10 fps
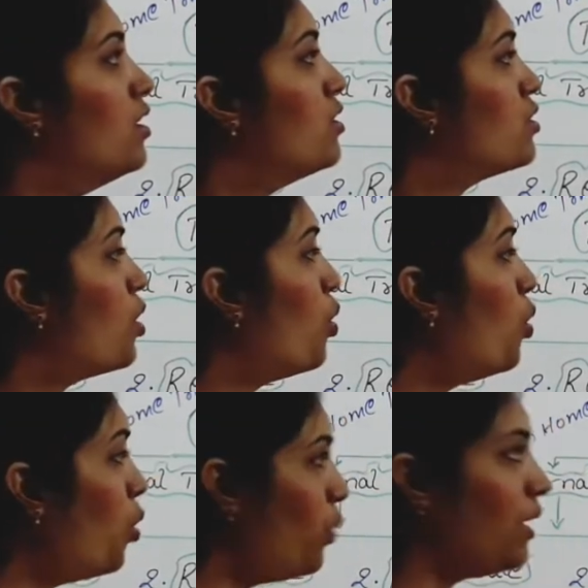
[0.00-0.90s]
So,
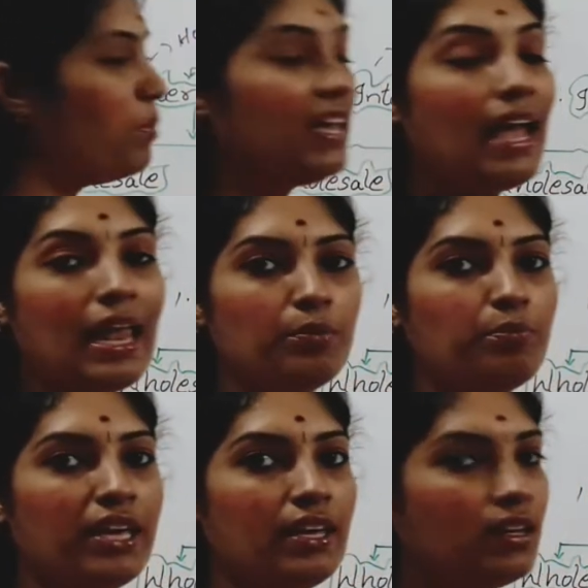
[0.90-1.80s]
who will be
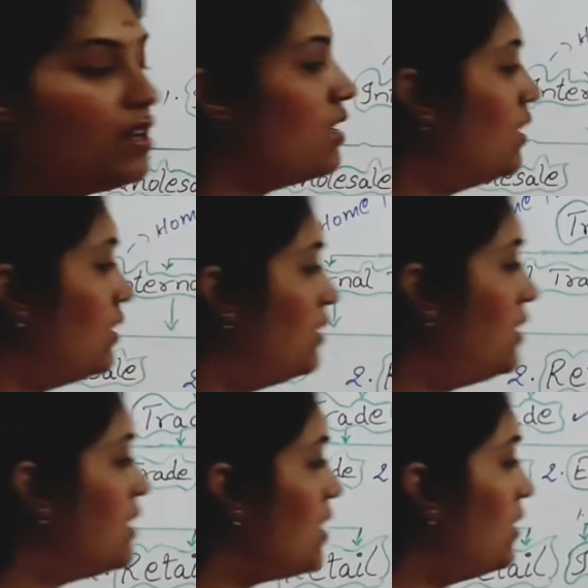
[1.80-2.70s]
helping?
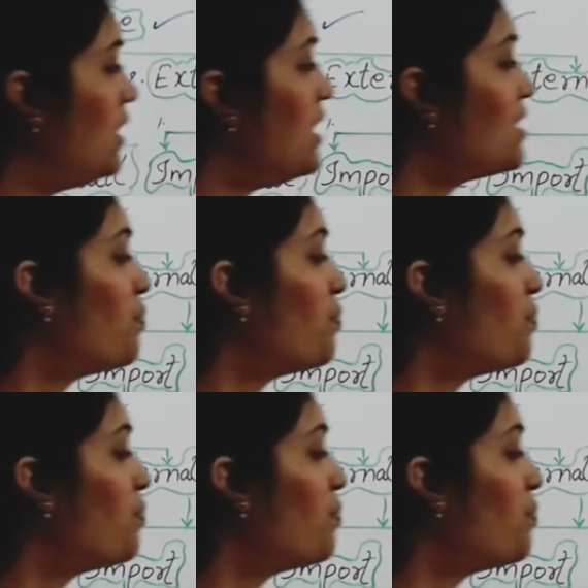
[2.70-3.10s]
These